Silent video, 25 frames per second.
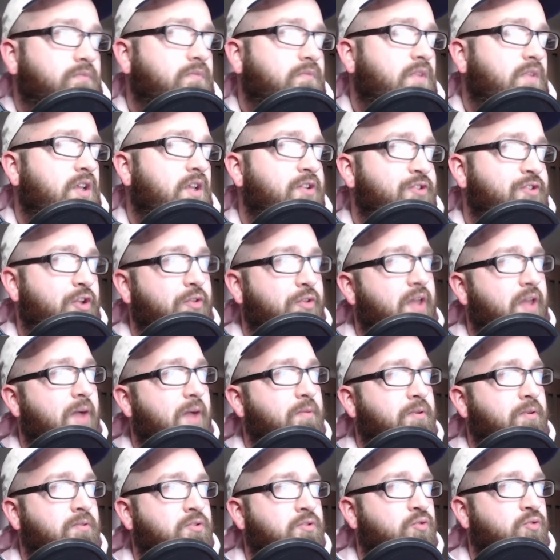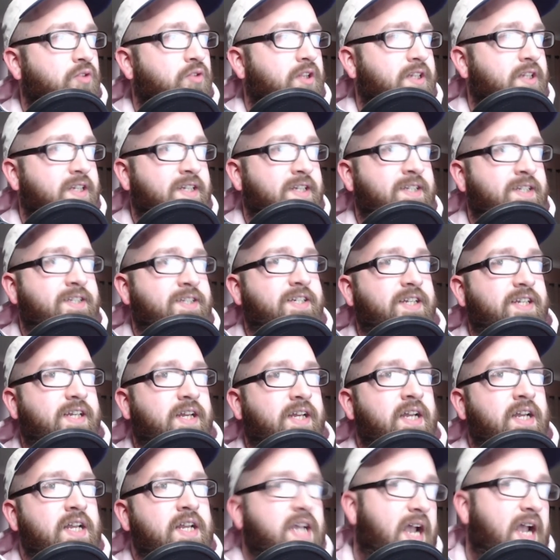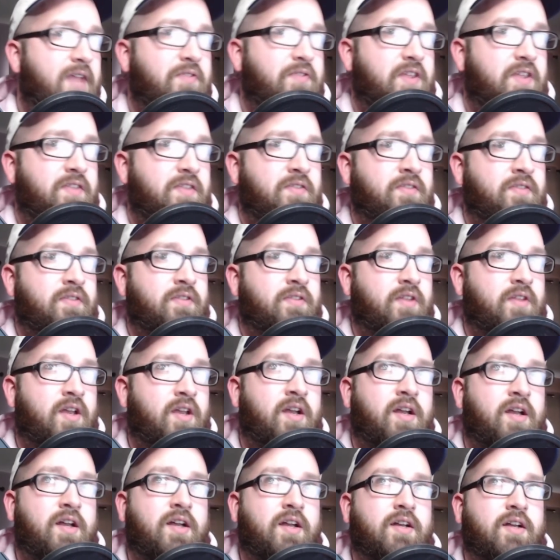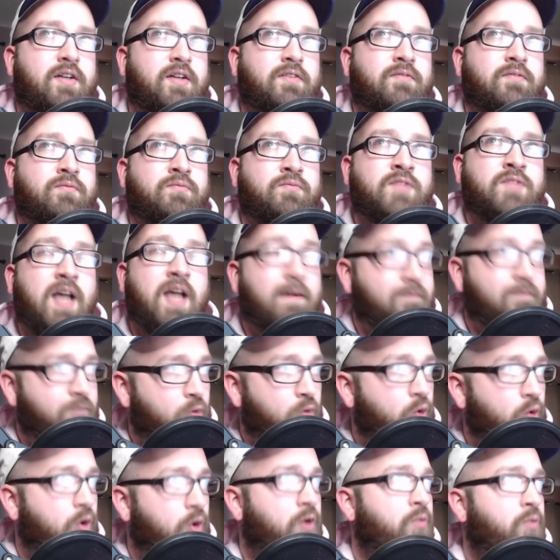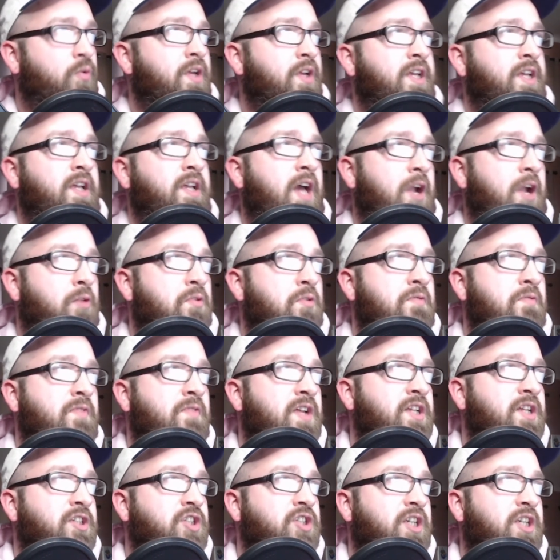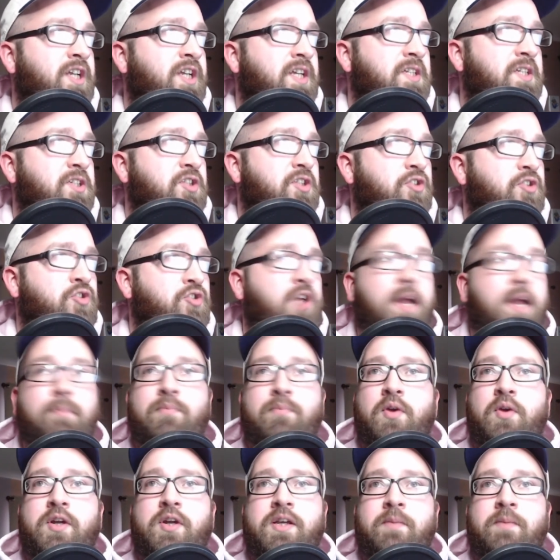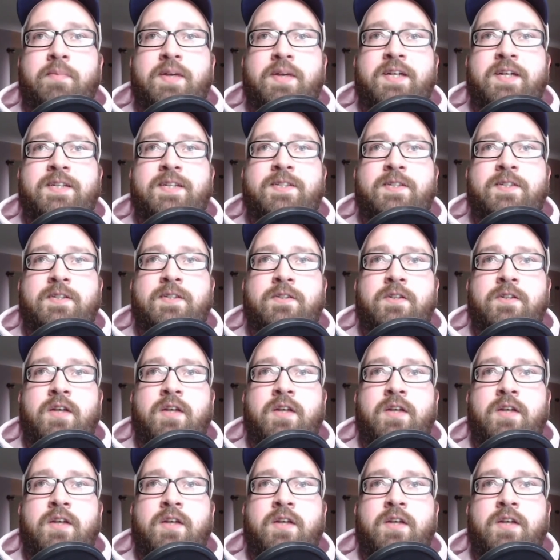So that one was really easy. And then top 4, we got a revenge against Trap Burning Abyss.